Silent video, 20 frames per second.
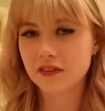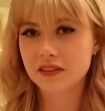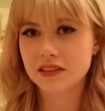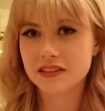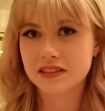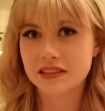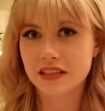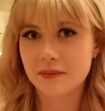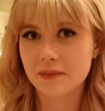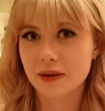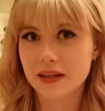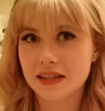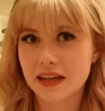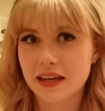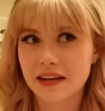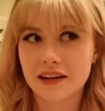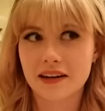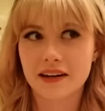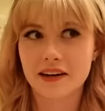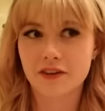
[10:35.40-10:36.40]
really see my
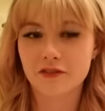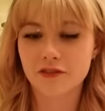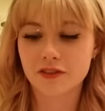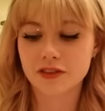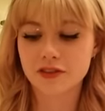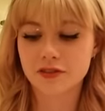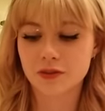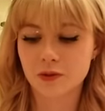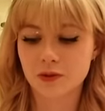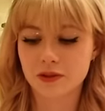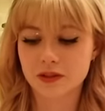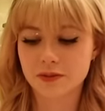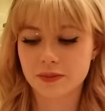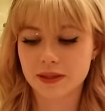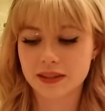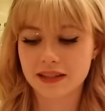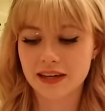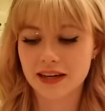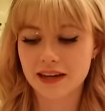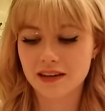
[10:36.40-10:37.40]
dad and I don't really talk to
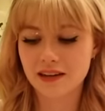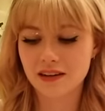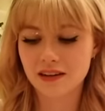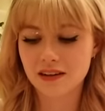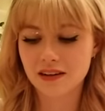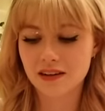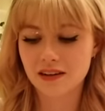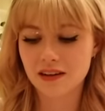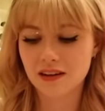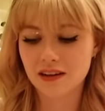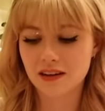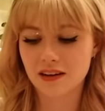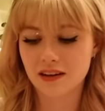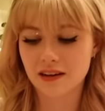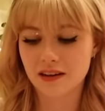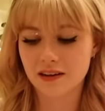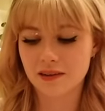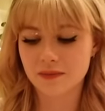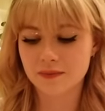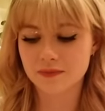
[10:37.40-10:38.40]
my dad.
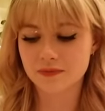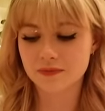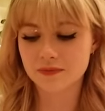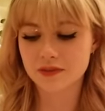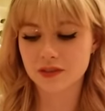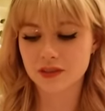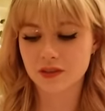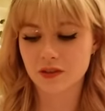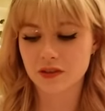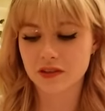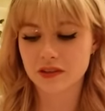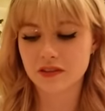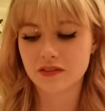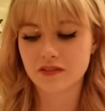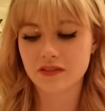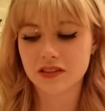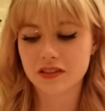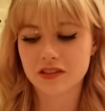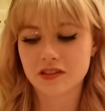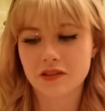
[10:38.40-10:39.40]
Um, so I didn't
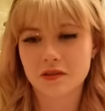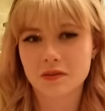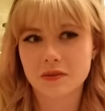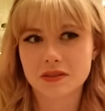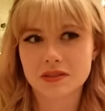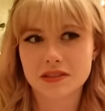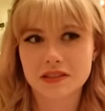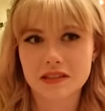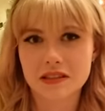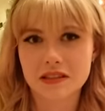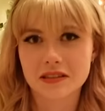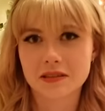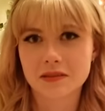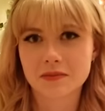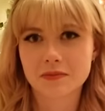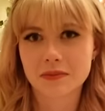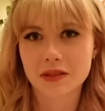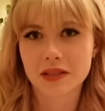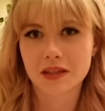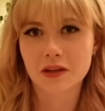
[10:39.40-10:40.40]
really know what to get
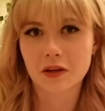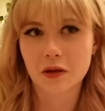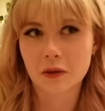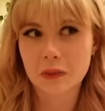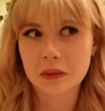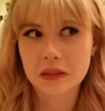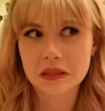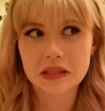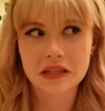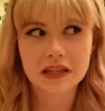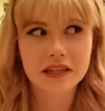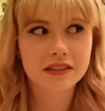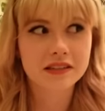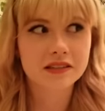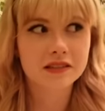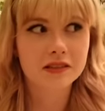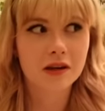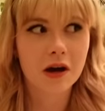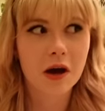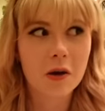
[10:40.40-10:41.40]
him, but I know he likes
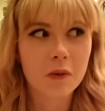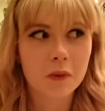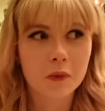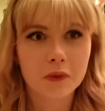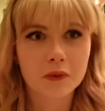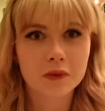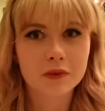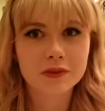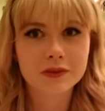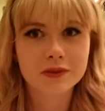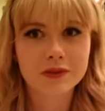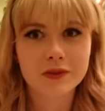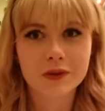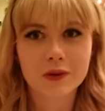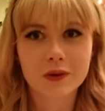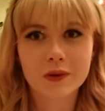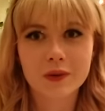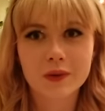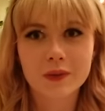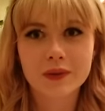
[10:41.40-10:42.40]
Star Wars,
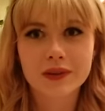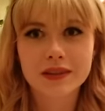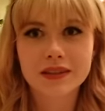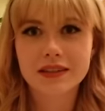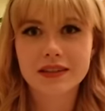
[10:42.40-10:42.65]
so...